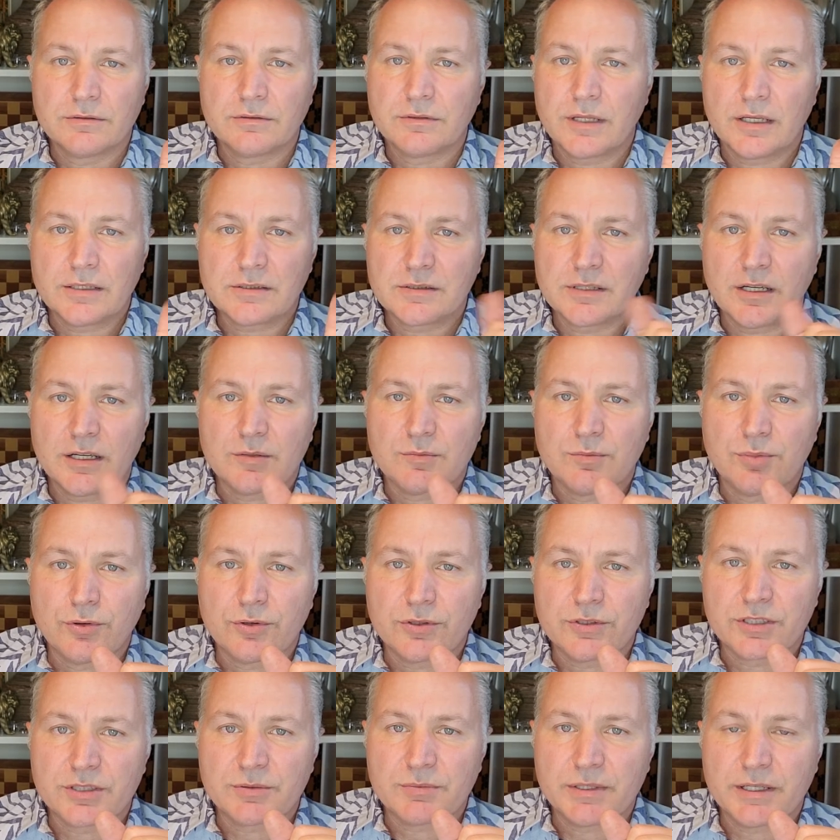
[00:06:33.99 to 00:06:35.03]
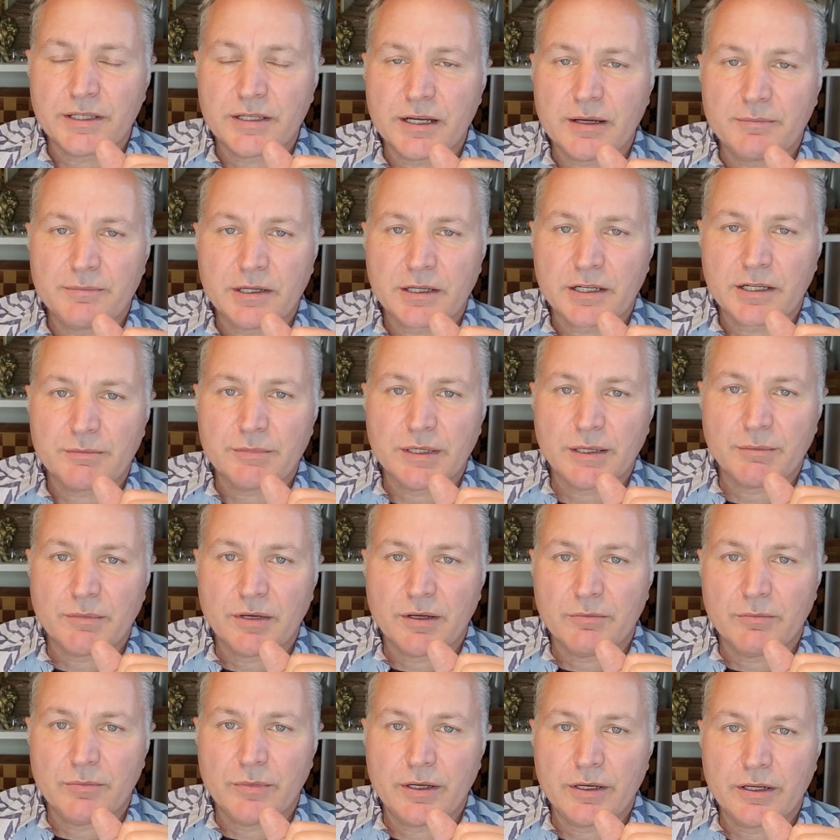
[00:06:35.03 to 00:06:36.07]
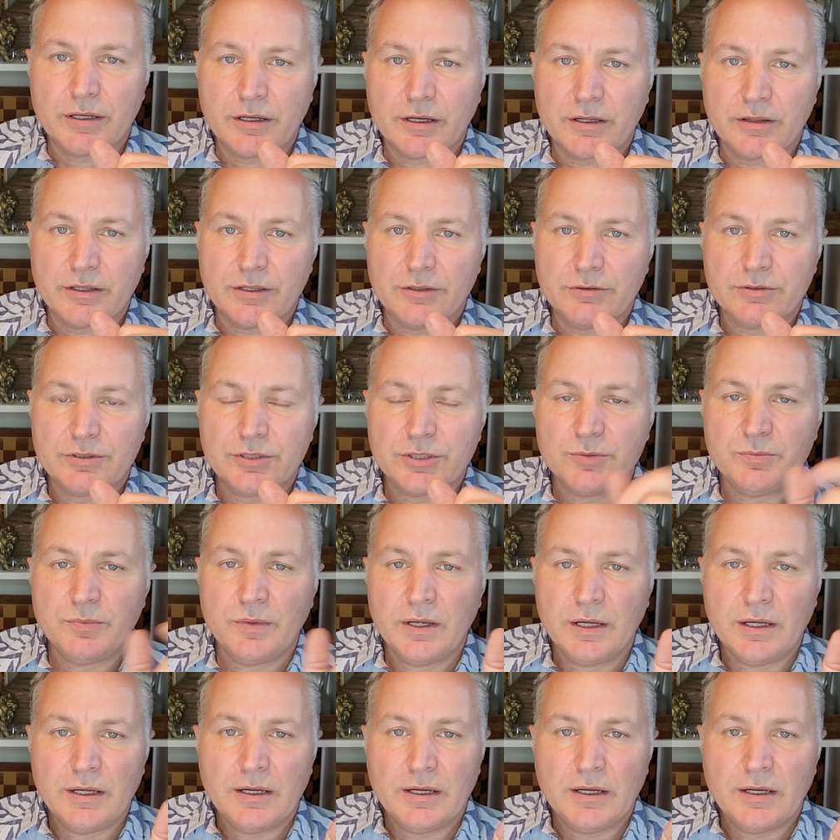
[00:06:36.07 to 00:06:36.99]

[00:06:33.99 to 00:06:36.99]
That's not important to me. I'm not going to make my money on YouTube.